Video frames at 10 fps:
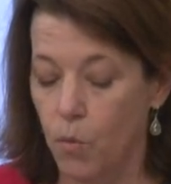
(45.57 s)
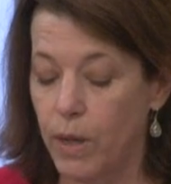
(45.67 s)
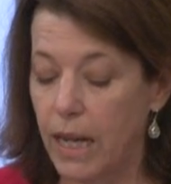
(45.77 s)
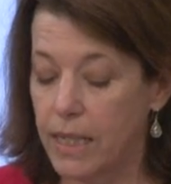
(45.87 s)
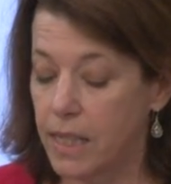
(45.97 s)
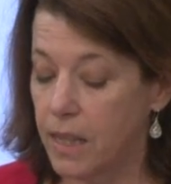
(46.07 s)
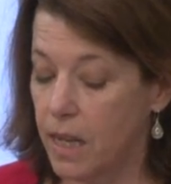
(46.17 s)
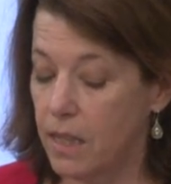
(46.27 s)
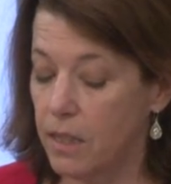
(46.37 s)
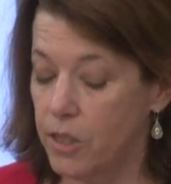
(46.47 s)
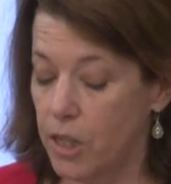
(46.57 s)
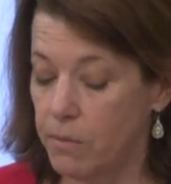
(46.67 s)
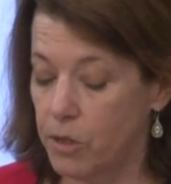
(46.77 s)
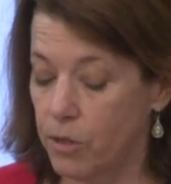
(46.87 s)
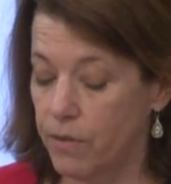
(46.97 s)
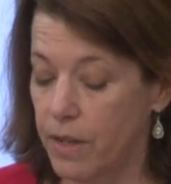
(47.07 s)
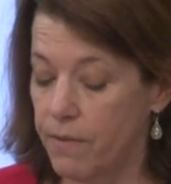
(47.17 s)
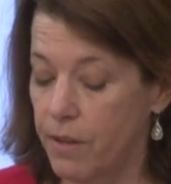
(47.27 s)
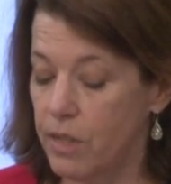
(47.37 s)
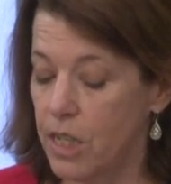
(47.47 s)
We'd like to thank the James
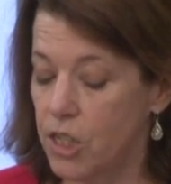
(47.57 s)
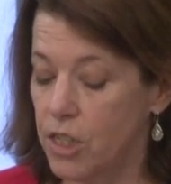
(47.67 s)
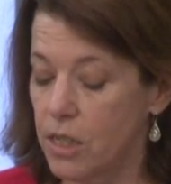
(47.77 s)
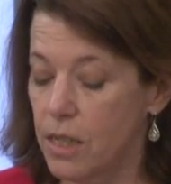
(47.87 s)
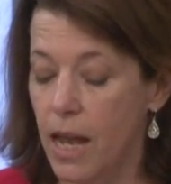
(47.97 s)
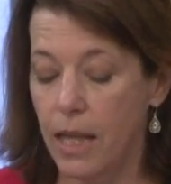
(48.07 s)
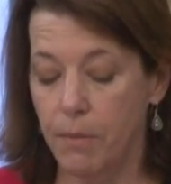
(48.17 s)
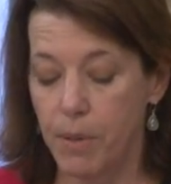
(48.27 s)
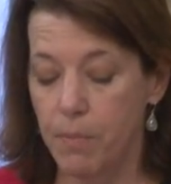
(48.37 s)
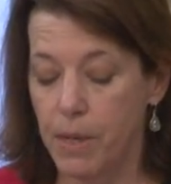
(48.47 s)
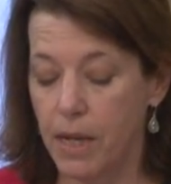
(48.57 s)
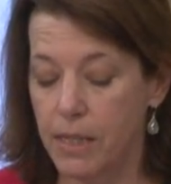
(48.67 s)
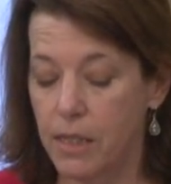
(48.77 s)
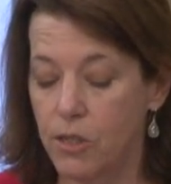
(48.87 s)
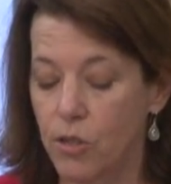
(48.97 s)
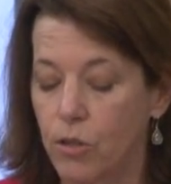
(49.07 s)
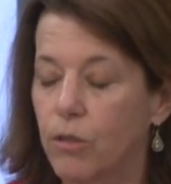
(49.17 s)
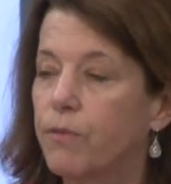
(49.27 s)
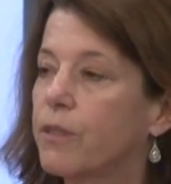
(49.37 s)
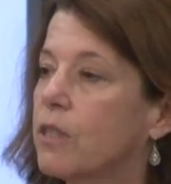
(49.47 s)
Irvine Foundation and the P P I C
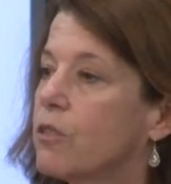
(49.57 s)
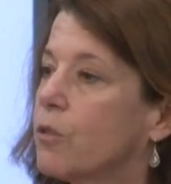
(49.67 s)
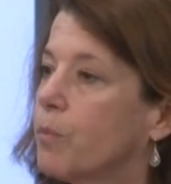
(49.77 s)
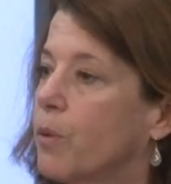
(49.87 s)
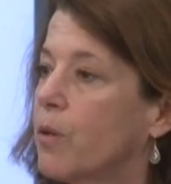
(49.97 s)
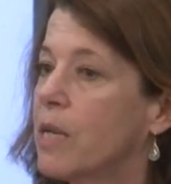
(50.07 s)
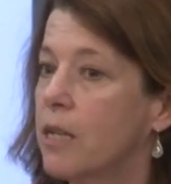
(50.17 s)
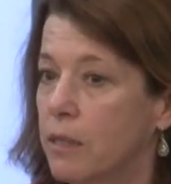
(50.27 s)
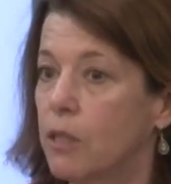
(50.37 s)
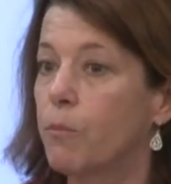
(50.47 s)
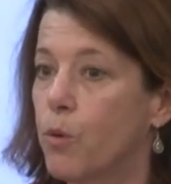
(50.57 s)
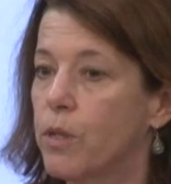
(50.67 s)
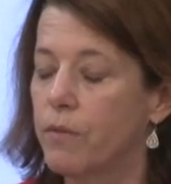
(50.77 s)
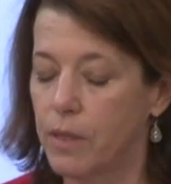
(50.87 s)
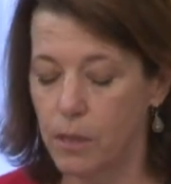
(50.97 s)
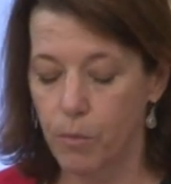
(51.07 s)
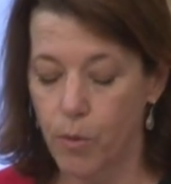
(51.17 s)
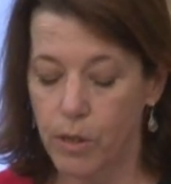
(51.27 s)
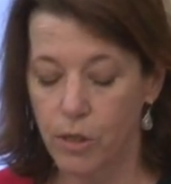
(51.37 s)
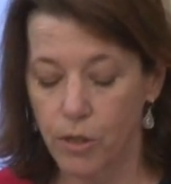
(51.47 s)
Circle for their support of this
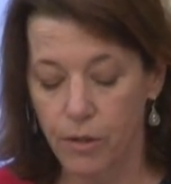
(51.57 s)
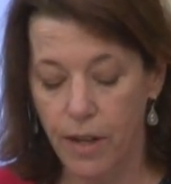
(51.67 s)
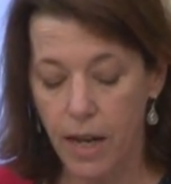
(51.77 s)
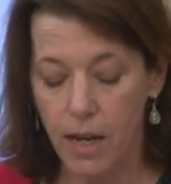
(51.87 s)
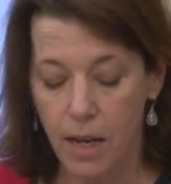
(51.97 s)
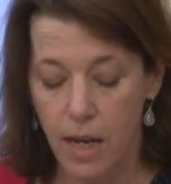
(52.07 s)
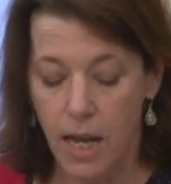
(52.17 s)
important survey.